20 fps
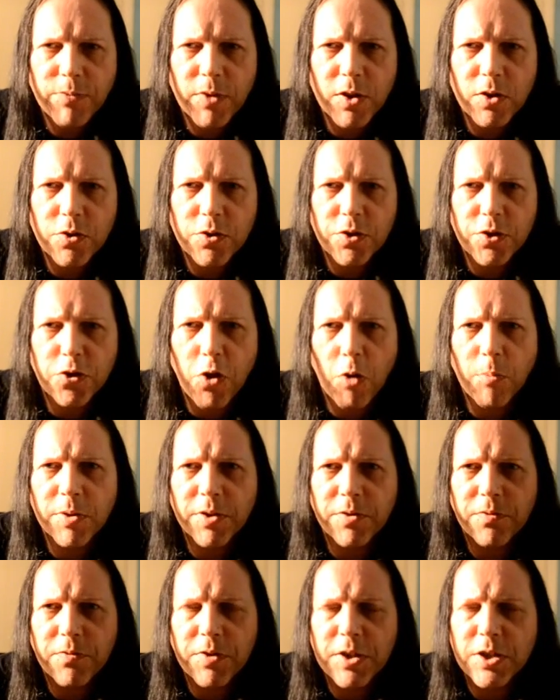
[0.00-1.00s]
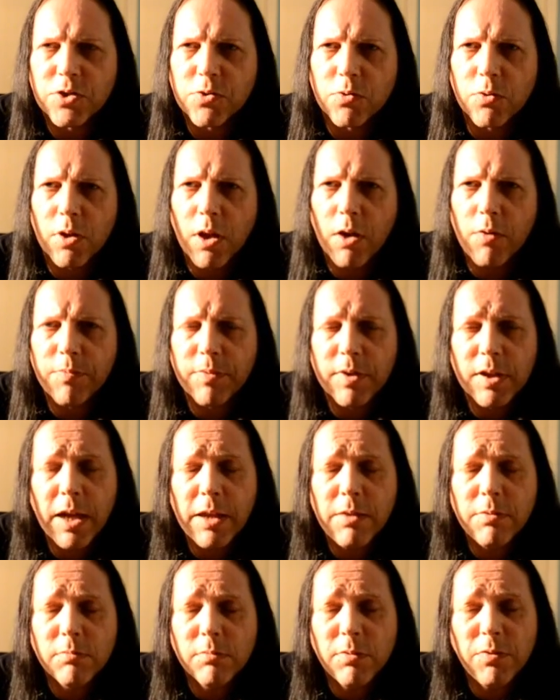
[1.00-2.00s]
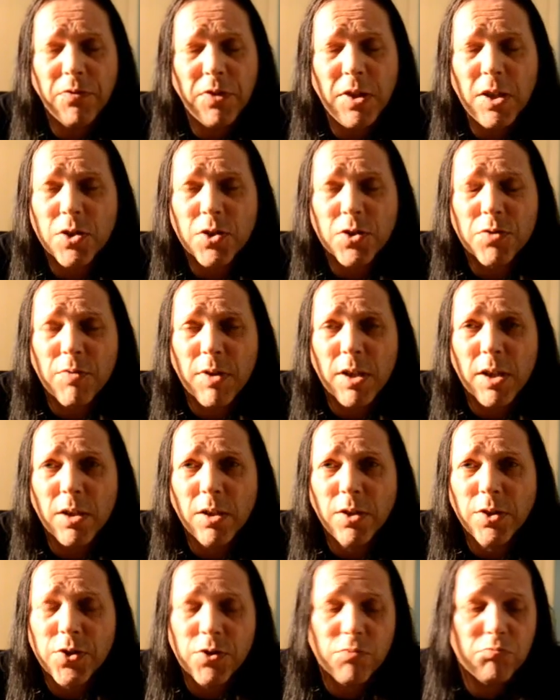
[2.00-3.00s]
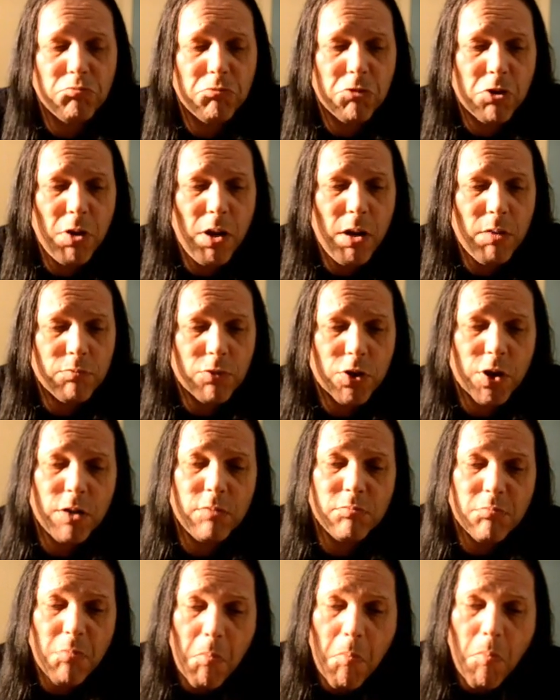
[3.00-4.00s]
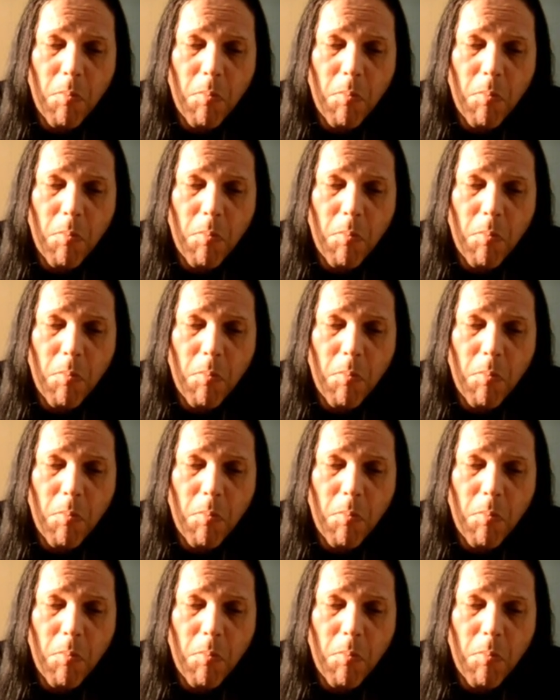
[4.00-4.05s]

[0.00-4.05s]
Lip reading: the dominant feature. Although the finish is really nice, so